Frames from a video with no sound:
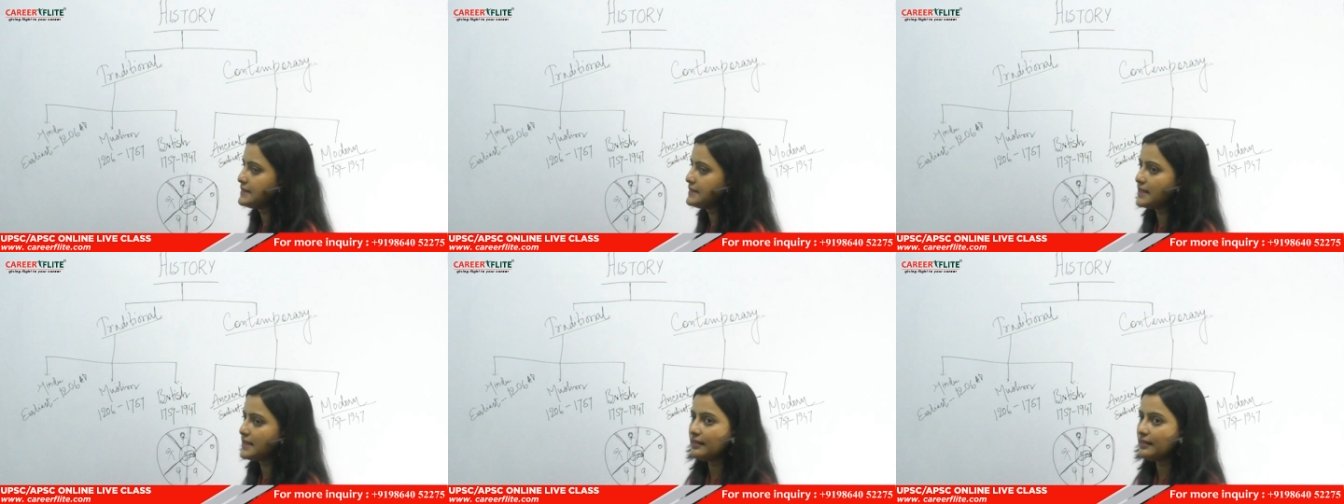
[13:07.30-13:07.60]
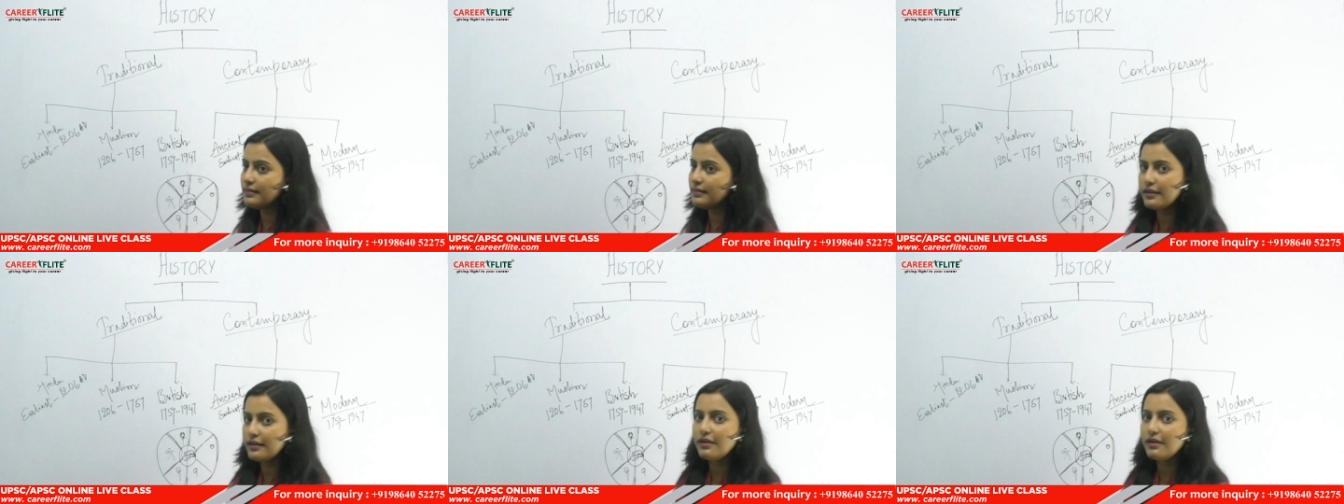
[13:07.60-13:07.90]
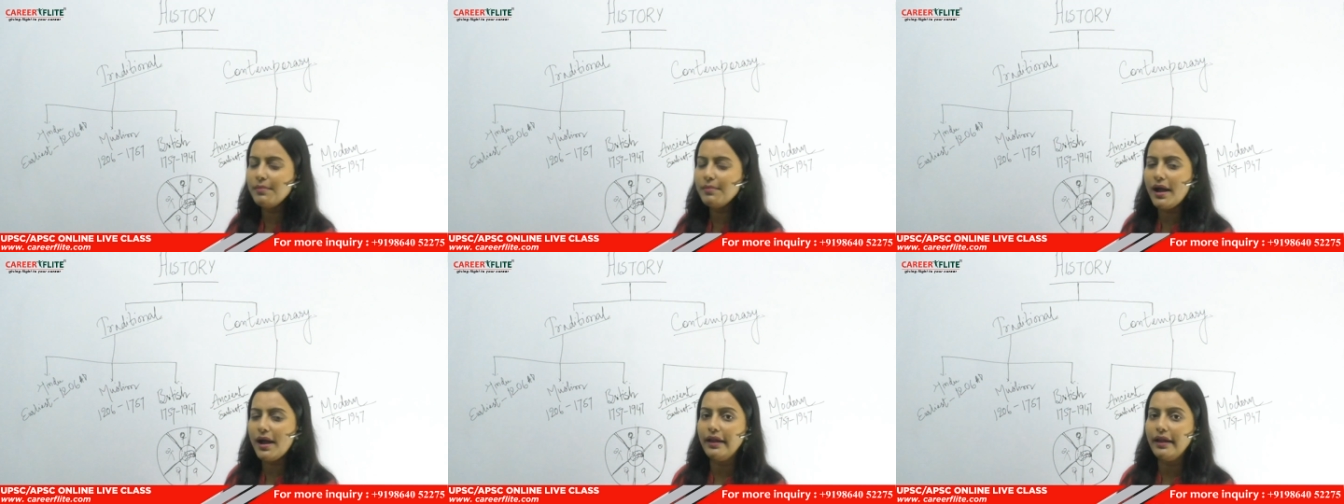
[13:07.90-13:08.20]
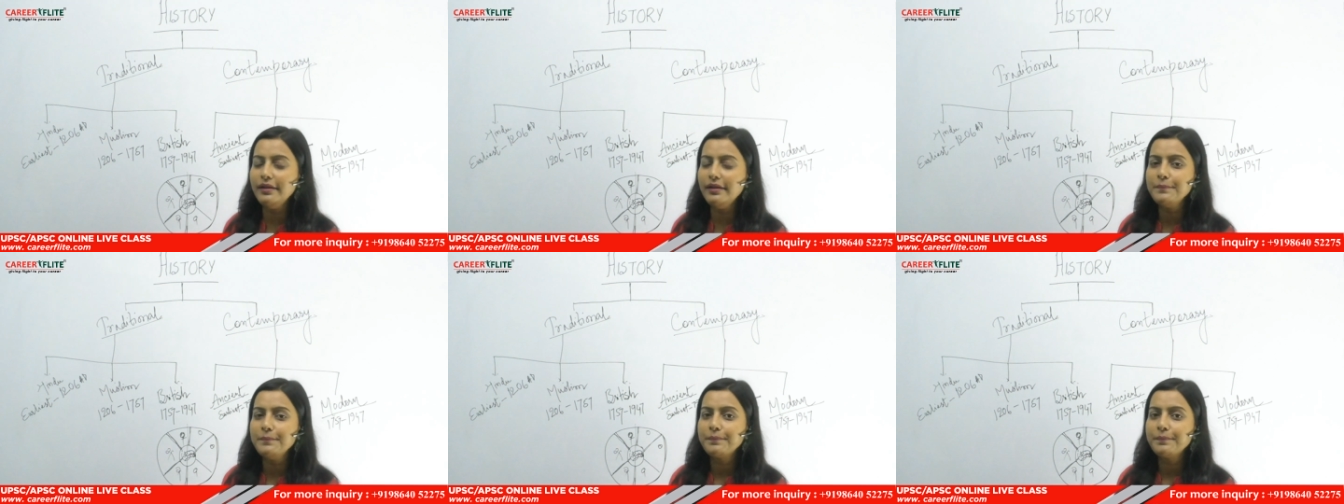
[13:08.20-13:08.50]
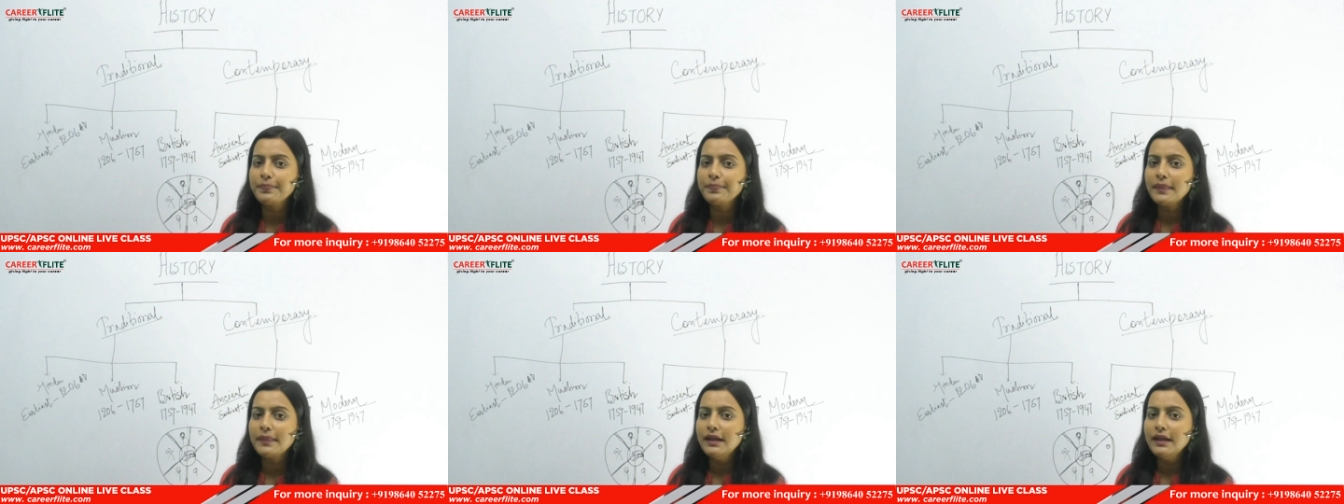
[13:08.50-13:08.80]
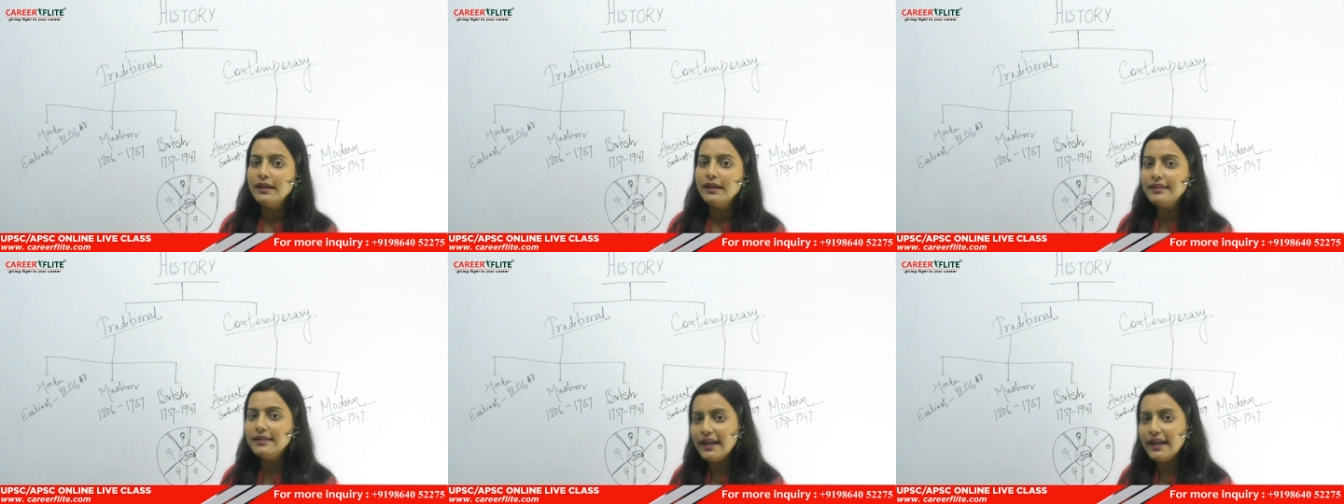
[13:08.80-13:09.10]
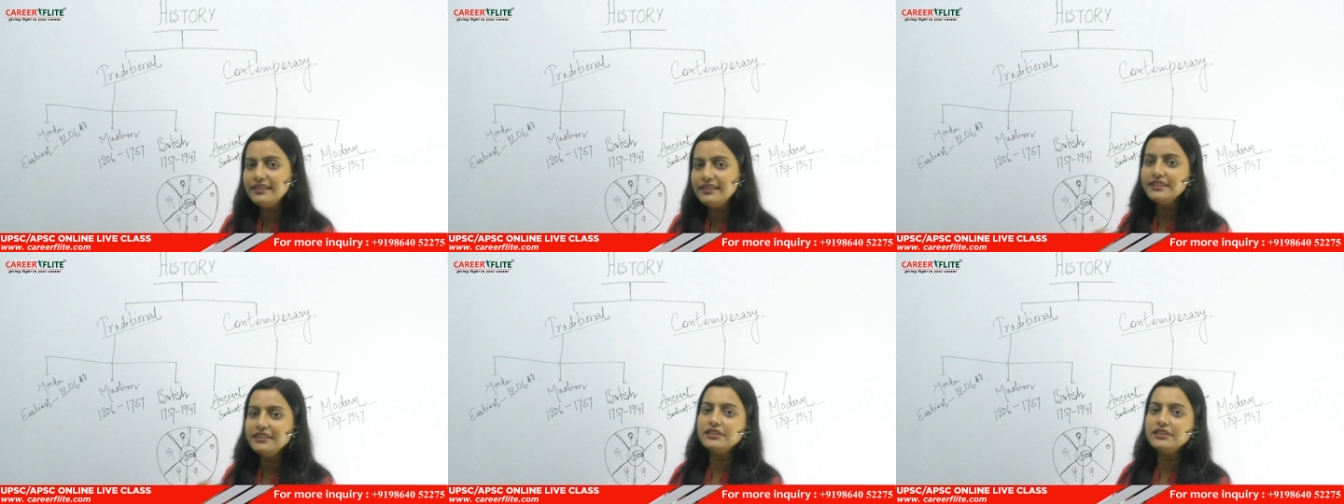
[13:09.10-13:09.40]
and thereby
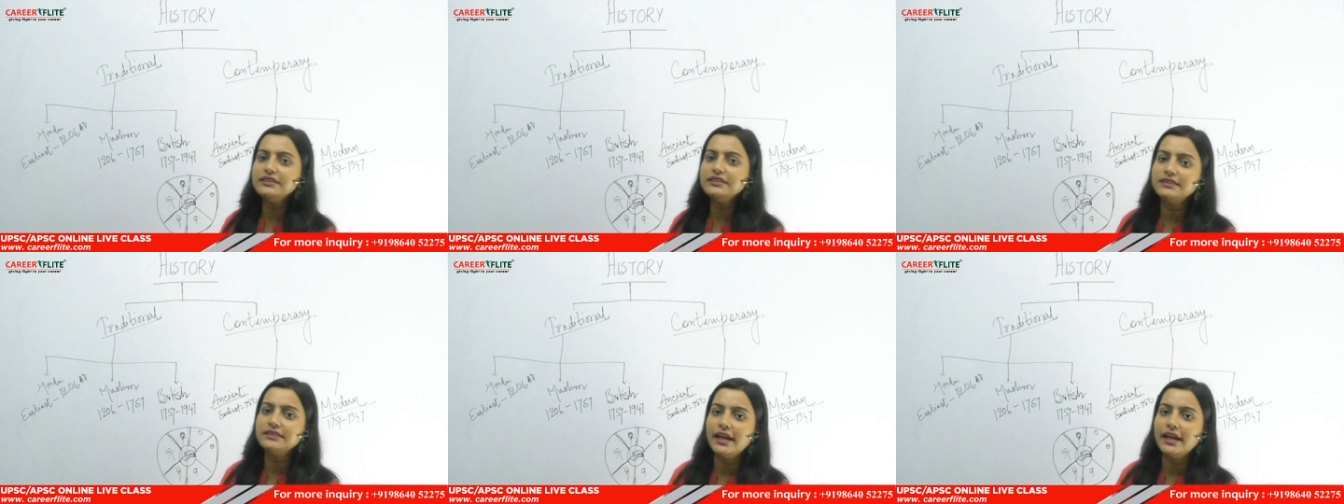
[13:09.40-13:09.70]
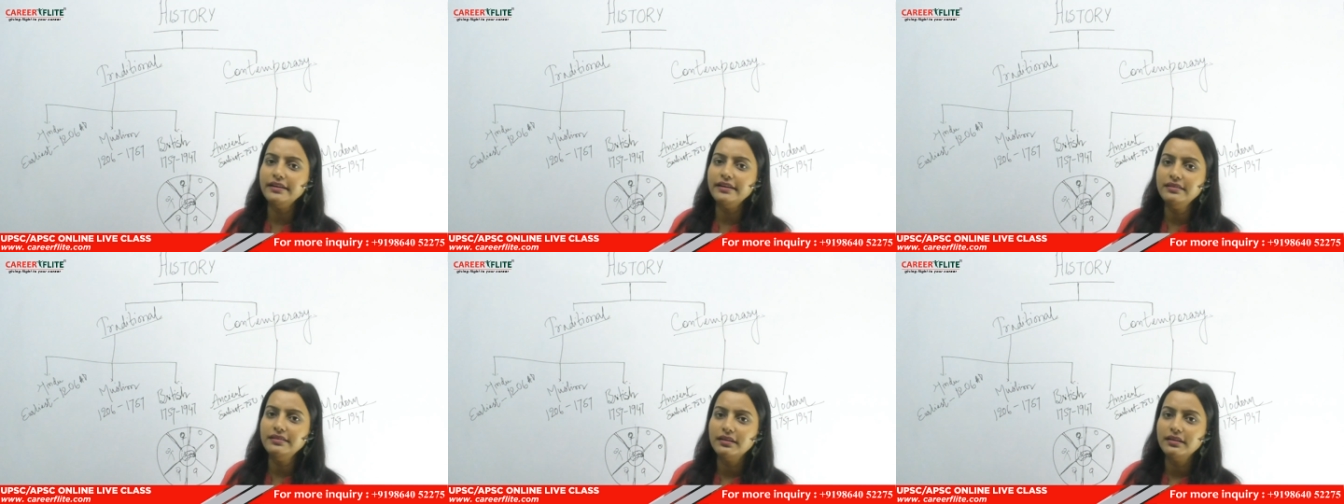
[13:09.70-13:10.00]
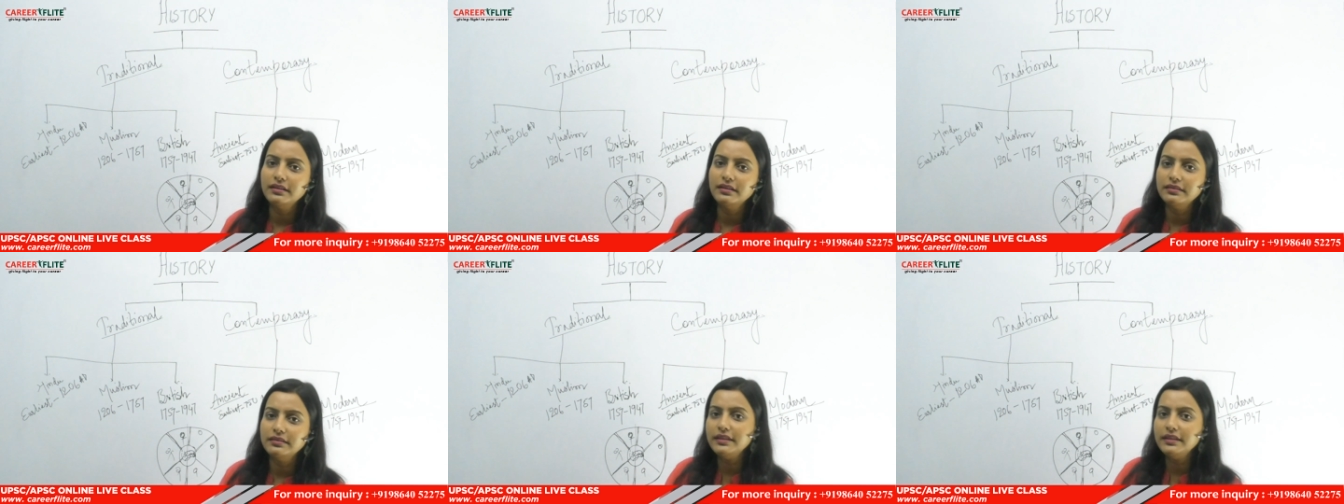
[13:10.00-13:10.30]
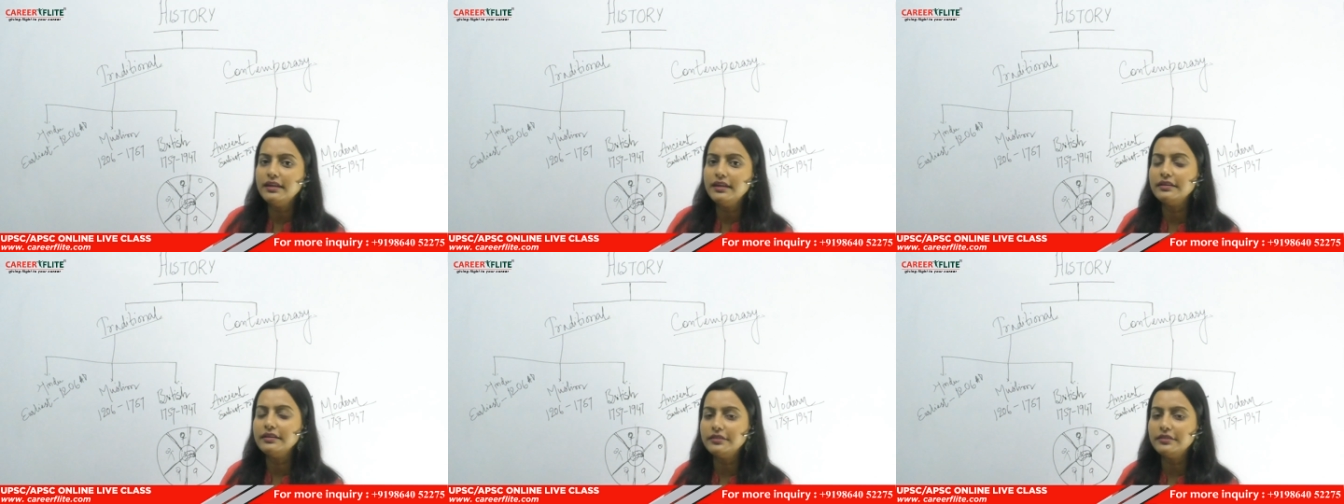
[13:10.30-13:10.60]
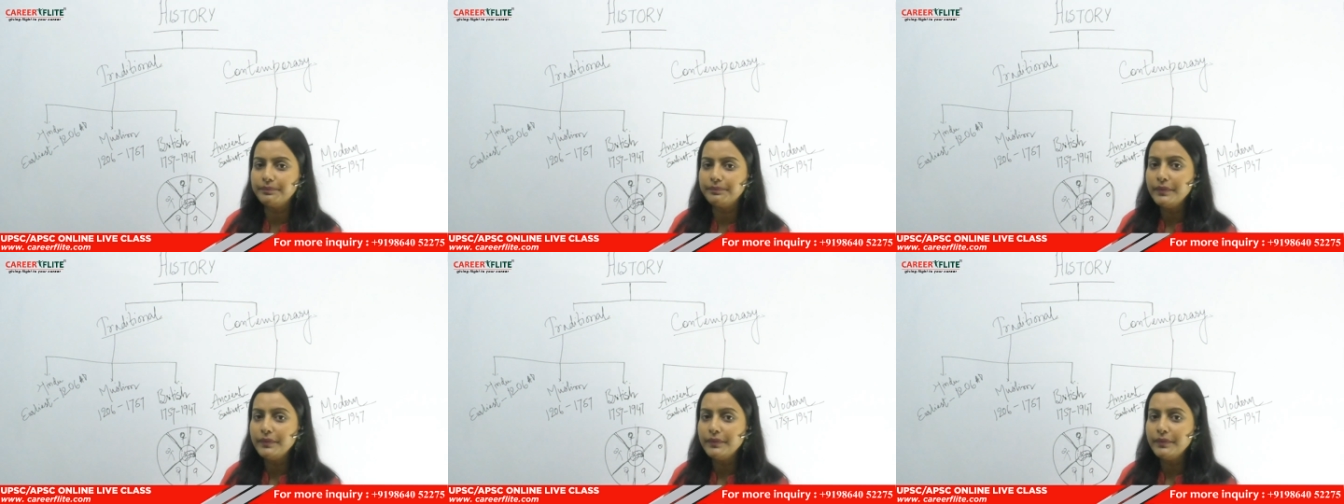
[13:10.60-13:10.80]
getting inside the kingdom.